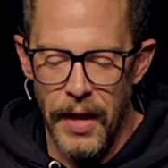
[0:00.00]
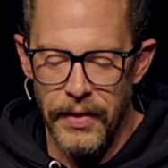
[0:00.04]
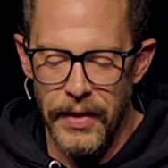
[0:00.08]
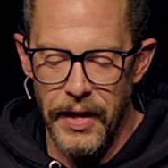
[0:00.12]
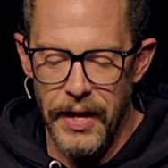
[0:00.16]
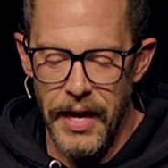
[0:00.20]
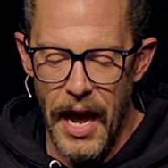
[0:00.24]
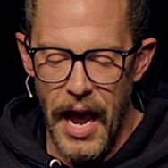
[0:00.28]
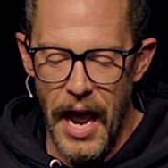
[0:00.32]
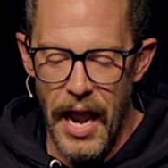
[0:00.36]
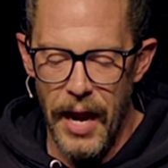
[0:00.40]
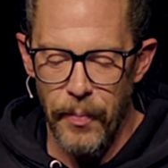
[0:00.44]

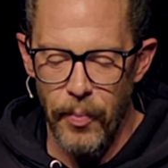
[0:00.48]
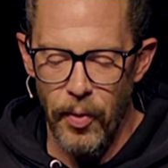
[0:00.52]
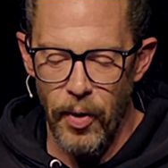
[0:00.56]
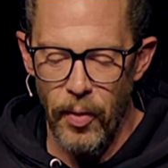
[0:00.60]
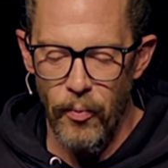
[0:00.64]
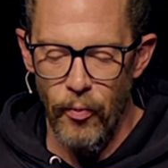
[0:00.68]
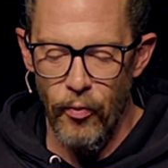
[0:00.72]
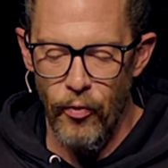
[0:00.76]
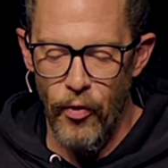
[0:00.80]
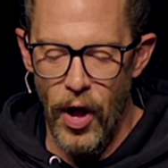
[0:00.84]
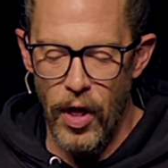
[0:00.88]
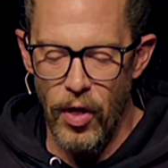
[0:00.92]
Then
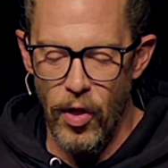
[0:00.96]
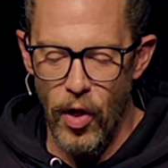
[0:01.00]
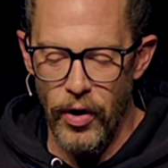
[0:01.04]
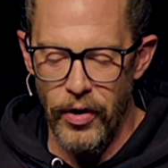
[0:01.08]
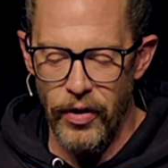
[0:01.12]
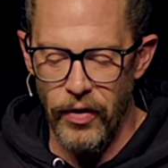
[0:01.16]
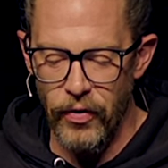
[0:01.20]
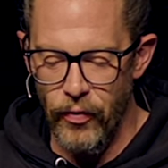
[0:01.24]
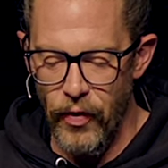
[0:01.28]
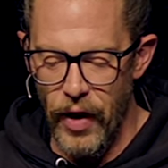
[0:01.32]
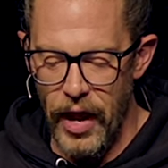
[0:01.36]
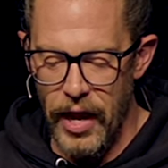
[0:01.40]
Abram fell on
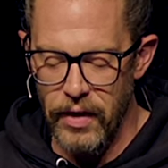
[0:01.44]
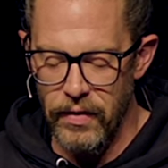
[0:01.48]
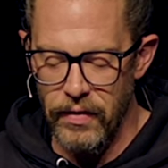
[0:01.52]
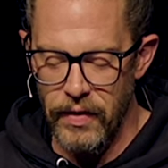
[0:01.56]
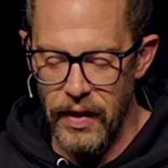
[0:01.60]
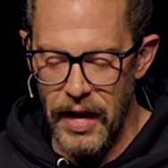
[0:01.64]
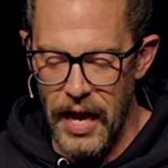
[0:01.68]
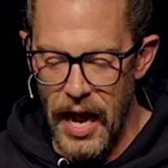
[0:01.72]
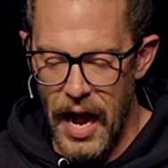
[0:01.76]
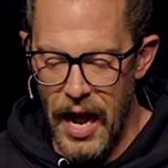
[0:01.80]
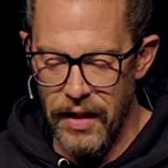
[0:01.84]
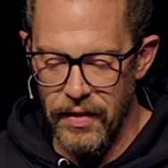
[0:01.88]
his face,
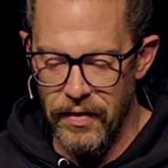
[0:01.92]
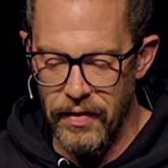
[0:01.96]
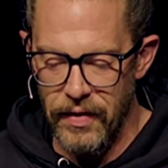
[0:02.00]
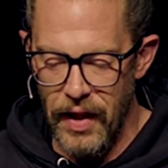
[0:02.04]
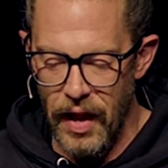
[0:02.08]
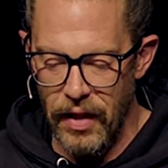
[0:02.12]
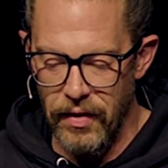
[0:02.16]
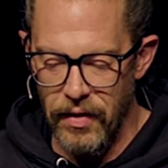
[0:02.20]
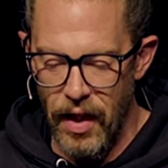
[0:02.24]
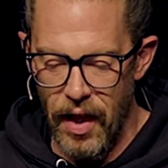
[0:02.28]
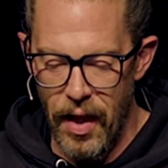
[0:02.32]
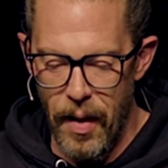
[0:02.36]
and God
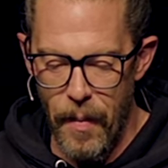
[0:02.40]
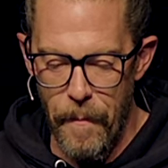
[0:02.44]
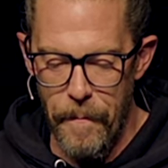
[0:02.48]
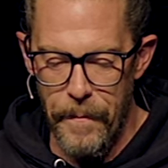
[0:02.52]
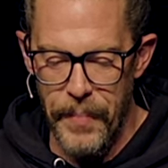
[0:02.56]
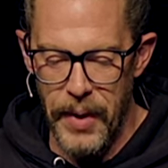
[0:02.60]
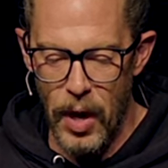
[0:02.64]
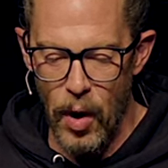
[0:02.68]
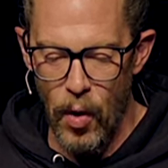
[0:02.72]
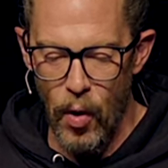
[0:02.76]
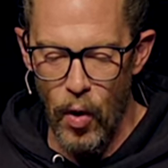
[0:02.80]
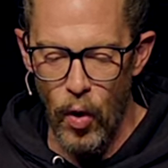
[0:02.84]
said to him,
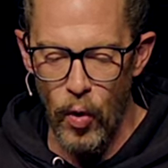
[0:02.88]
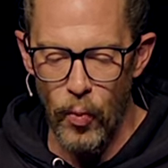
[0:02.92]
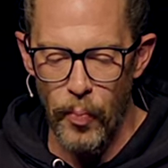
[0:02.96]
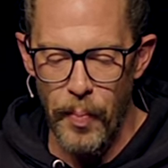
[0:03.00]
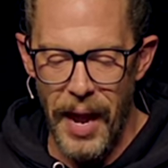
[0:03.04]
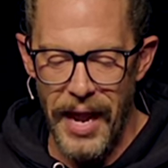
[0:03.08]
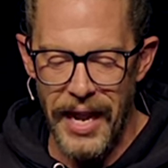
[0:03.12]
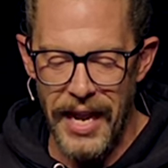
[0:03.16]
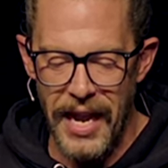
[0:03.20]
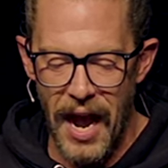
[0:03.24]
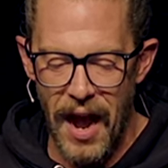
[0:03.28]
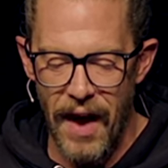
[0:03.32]
behold,
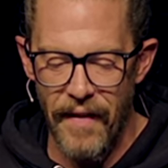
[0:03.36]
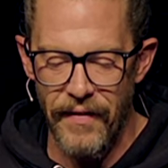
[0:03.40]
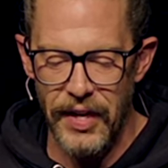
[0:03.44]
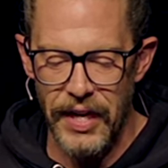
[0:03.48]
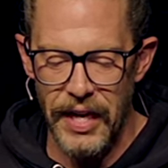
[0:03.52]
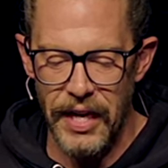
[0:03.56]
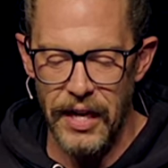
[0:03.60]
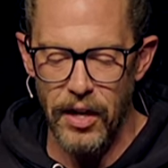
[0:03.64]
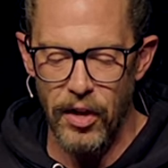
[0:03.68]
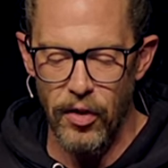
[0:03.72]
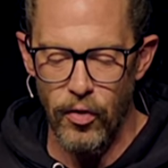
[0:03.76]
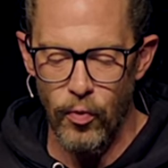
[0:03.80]
my
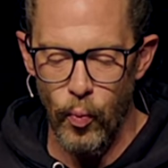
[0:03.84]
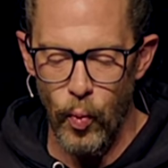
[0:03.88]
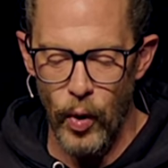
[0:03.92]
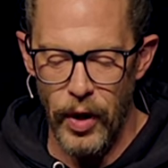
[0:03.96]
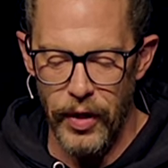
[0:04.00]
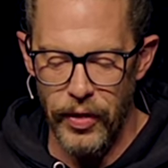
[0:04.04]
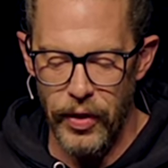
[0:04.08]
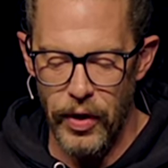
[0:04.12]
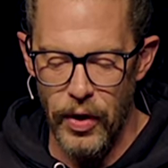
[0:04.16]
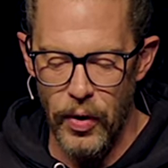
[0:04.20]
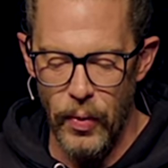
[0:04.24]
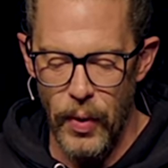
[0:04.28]
covenant is
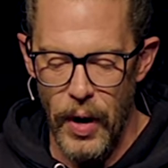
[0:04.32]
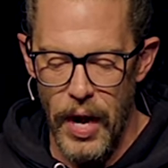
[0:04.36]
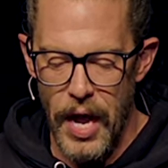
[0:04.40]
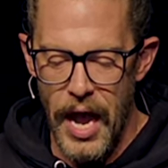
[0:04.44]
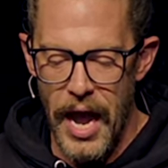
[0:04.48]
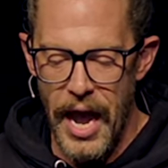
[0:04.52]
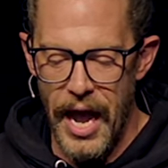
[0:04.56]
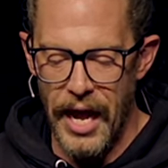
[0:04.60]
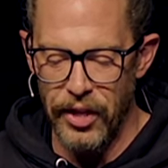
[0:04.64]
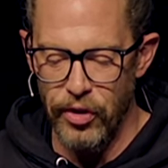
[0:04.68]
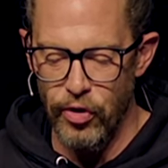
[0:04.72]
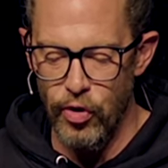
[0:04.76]
with you,
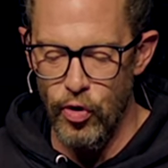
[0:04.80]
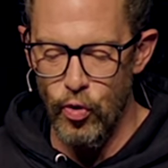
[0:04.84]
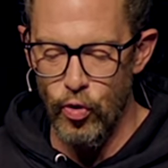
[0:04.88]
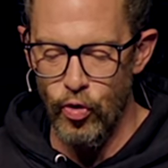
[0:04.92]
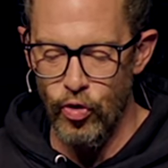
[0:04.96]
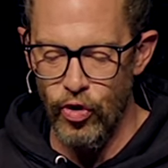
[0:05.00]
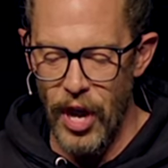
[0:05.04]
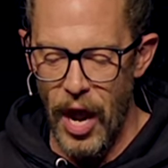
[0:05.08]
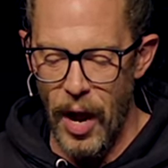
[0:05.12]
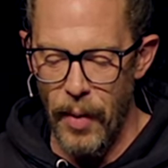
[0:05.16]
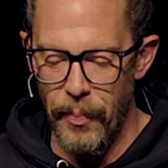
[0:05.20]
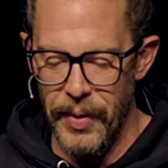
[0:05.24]
and you
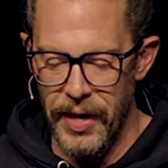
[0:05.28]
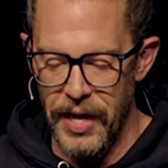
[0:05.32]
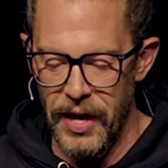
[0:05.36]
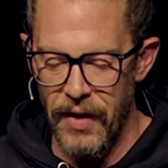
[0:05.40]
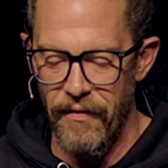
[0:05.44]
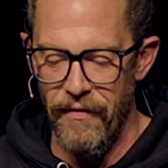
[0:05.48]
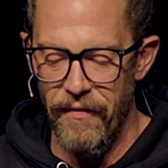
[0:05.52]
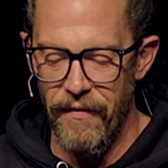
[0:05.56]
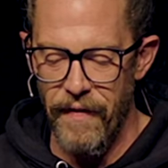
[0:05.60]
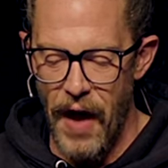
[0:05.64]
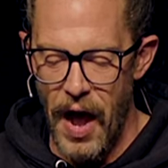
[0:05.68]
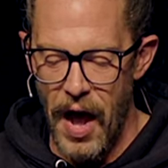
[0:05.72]
shall be
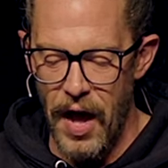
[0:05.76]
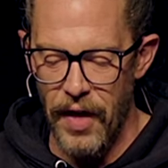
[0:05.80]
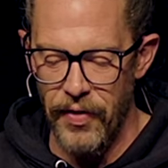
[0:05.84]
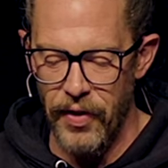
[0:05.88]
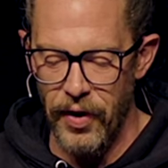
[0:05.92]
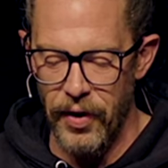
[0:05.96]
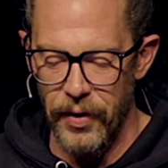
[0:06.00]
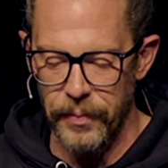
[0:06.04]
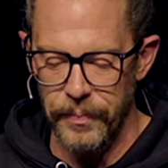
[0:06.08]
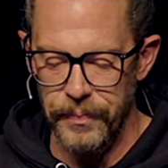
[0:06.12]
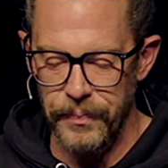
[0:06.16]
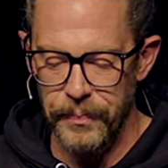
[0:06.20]
a
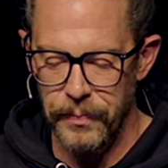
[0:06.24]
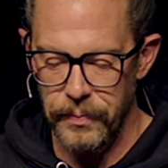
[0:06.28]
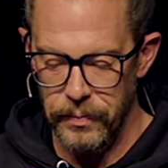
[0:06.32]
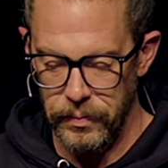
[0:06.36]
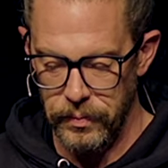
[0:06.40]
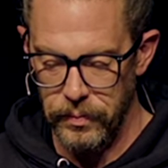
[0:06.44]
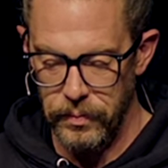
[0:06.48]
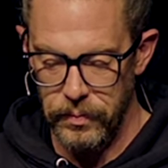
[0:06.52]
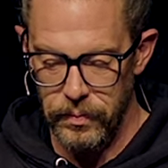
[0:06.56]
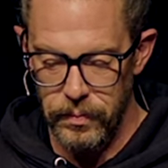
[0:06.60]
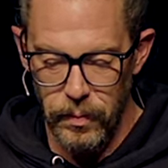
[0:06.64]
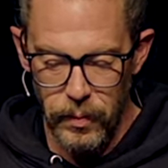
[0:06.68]
father
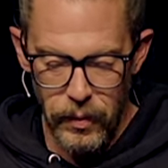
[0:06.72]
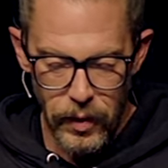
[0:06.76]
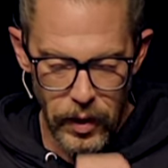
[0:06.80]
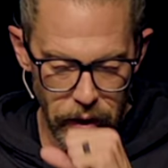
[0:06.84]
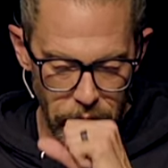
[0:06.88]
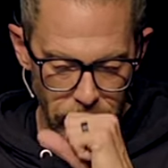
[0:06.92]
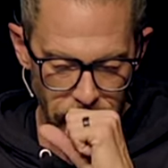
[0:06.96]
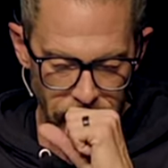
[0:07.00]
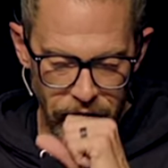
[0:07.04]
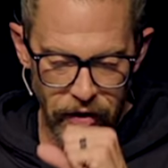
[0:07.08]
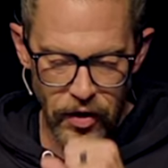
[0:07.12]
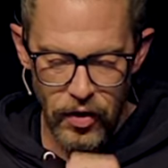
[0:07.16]

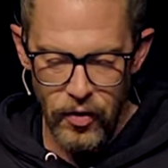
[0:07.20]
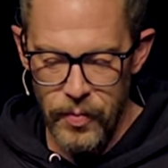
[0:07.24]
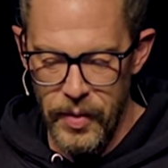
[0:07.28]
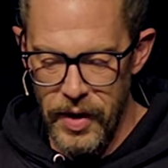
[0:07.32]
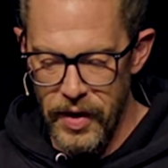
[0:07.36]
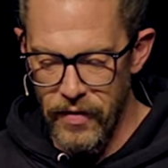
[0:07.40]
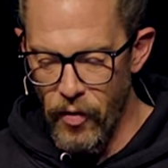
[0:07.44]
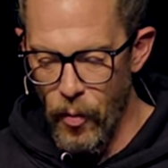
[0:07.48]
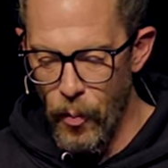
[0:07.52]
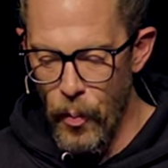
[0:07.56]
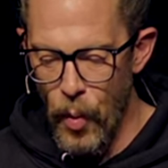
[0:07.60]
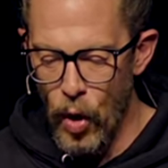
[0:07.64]

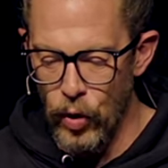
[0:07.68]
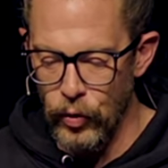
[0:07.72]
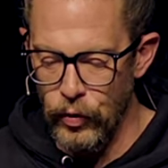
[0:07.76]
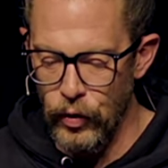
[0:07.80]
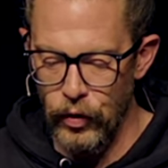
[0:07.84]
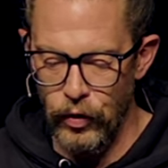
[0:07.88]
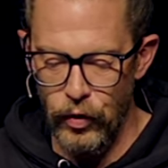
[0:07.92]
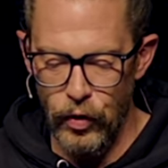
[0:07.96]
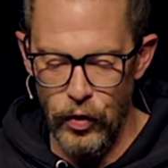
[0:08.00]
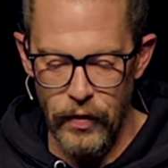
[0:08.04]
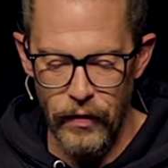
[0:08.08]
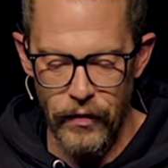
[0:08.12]
of a
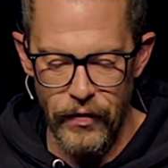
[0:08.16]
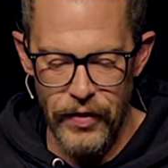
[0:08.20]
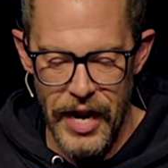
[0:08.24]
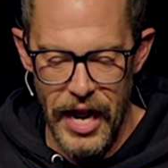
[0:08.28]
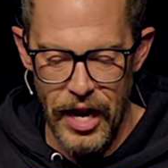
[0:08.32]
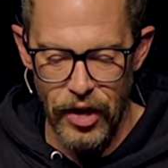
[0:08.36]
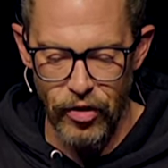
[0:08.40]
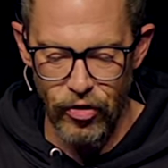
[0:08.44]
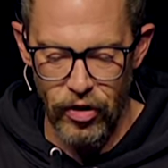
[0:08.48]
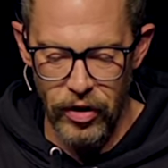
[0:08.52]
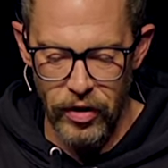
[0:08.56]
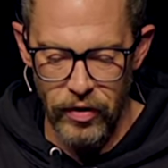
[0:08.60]
multitude of
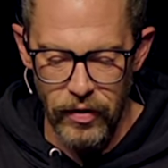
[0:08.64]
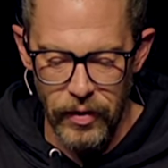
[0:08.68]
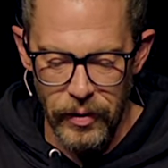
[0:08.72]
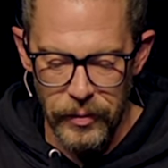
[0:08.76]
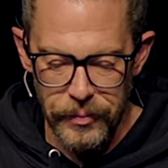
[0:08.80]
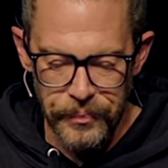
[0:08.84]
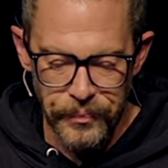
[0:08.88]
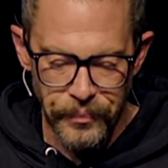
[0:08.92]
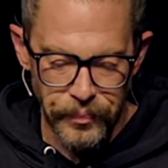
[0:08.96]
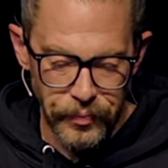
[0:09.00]
nations.